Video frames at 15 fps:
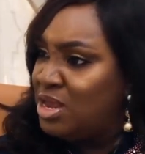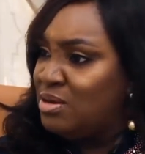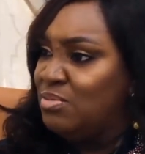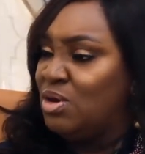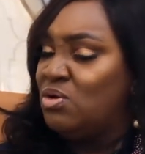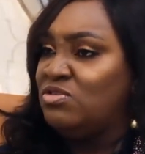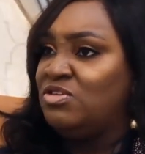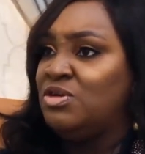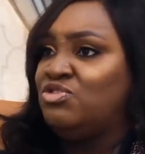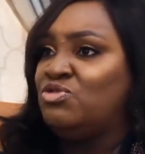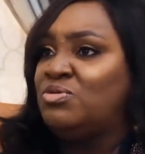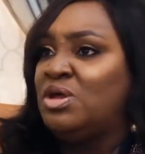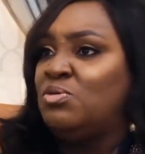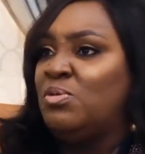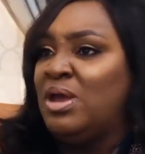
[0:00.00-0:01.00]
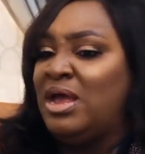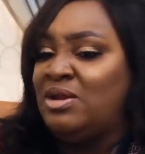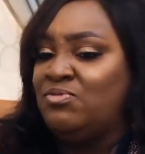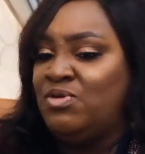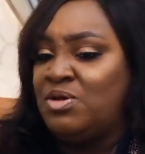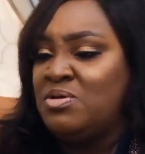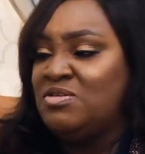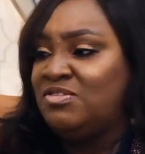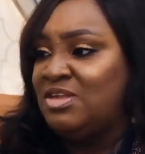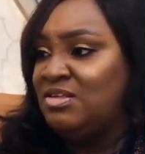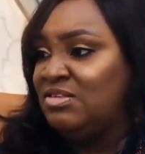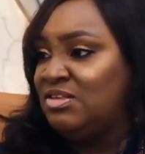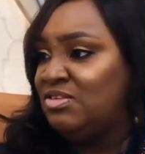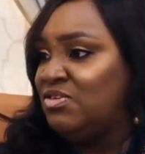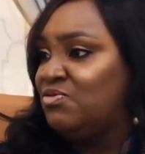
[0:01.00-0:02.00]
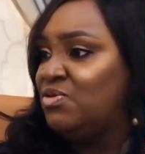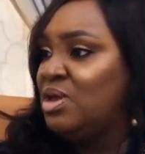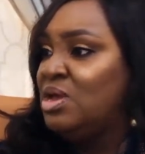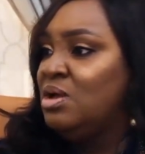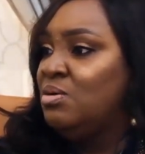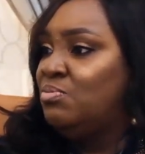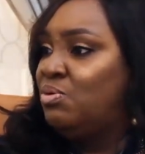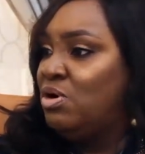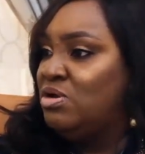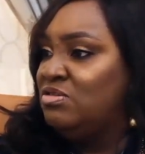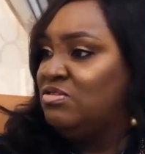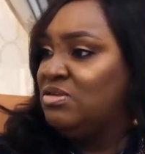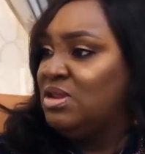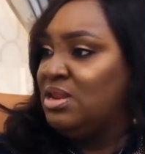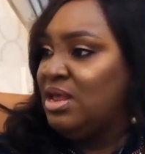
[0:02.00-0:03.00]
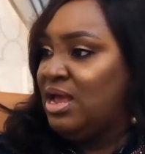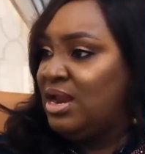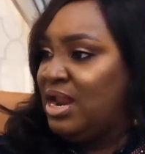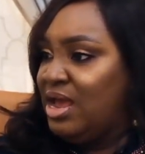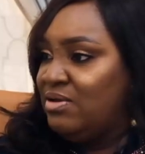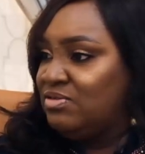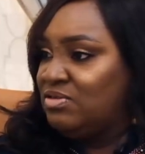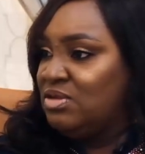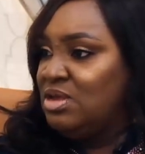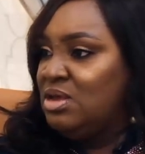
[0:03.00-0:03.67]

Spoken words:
Because the children were at very sensitive points in their lives.